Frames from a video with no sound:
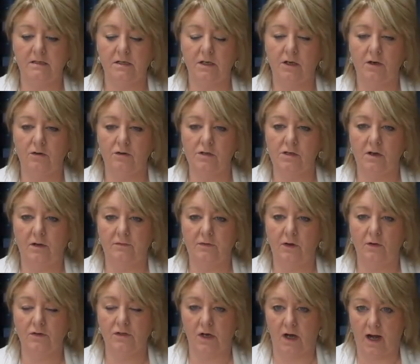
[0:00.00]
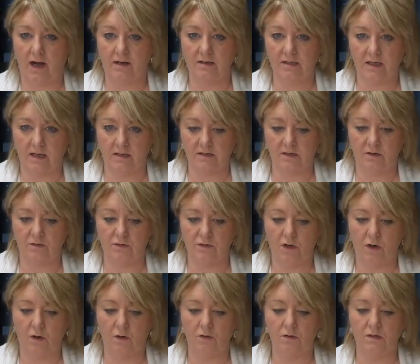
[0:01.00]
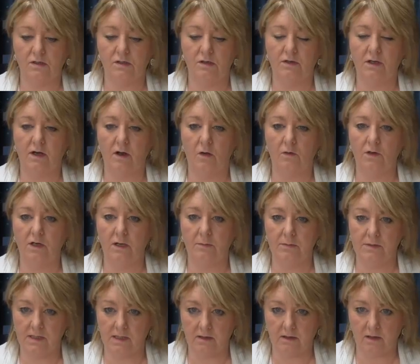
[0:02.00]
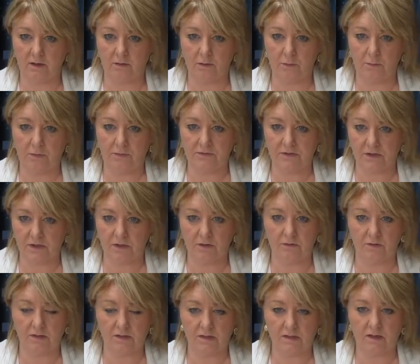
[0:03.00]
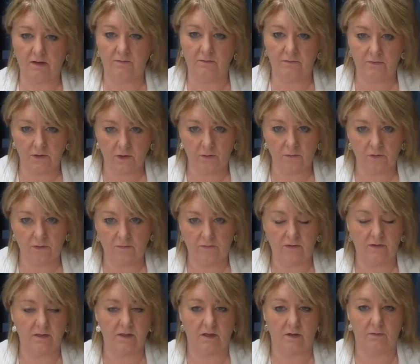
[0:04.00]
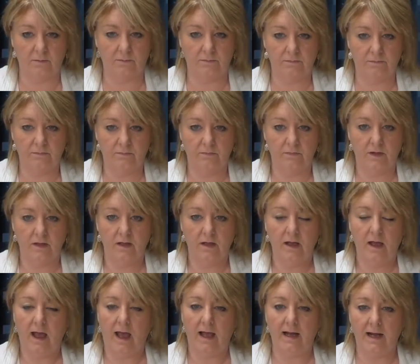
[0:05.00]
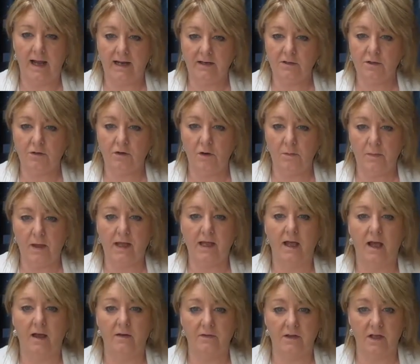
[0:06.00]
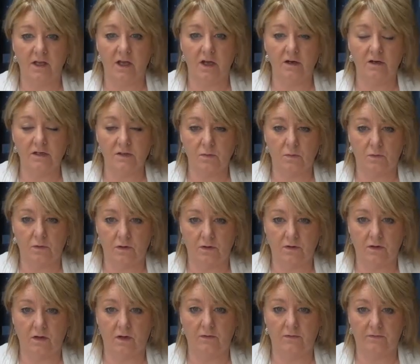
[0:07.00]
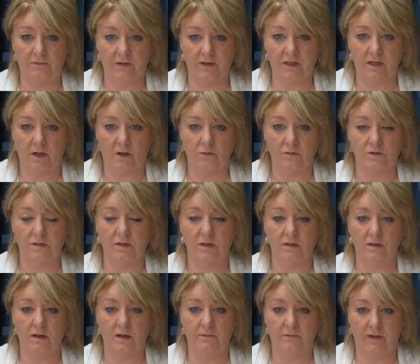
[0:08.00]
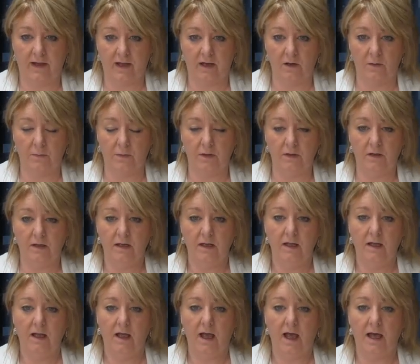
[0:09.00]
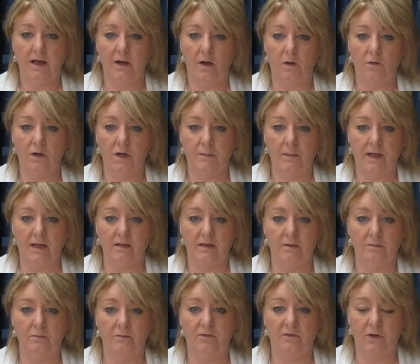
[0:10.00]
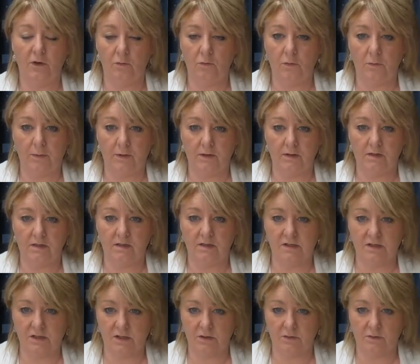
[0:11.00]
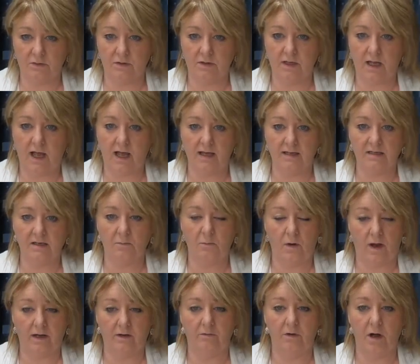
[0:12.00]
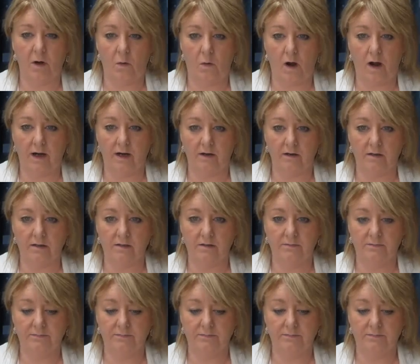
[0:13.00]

the security of user access controls so that only a particular group of students can view the video. A lecturer may have a year's worth of videos available and only make them viewable to the student as and when required.